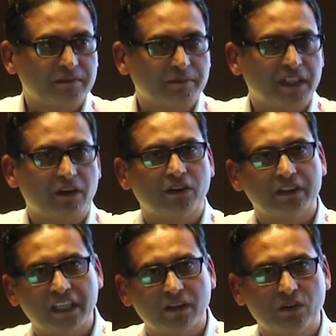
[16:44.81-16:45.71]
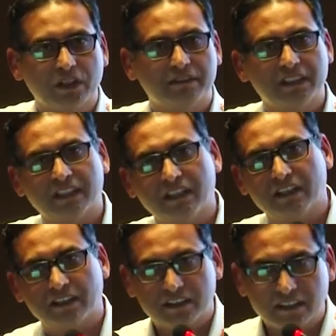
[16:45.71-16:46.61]
But on their own, if they sell
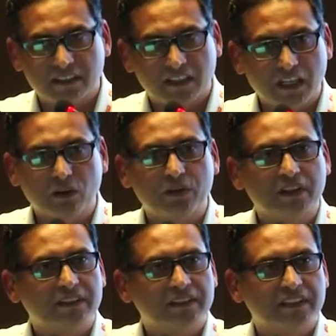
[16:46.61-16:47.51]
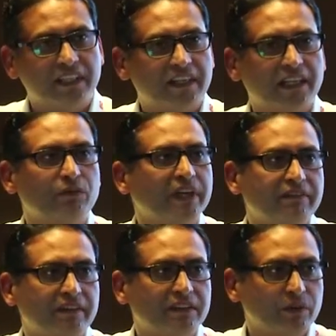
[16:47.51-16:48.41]
alone, they attract
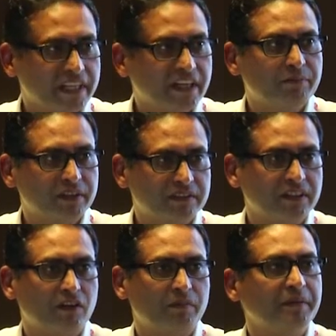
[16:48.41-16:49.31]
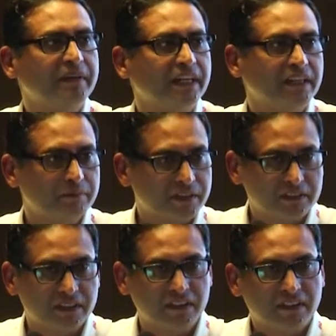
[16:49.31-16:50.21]
28% or maybe
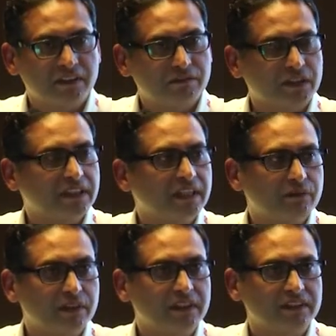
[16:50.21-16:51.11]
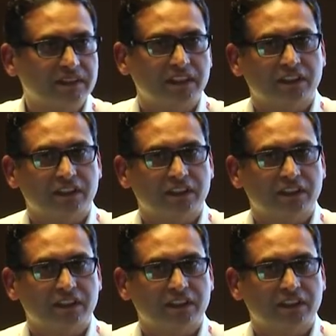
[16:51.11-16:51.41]
18% for the inverters.